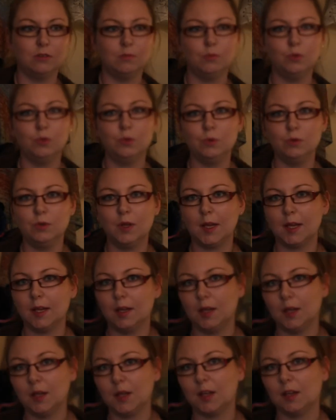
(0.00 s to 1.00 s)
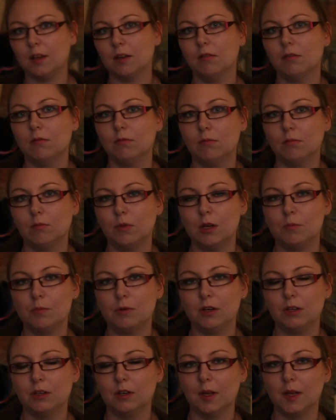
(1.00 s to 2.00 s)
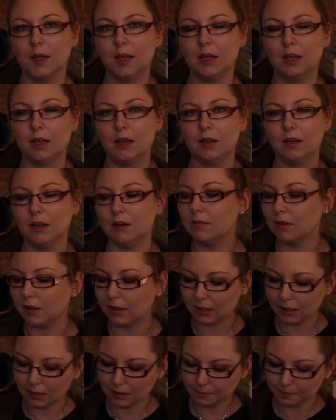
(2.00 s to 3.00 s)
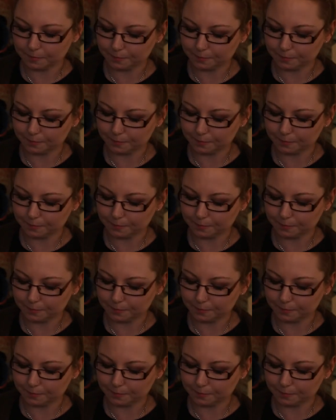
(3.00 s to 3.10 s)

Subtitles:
mood since my pregnancy and everything.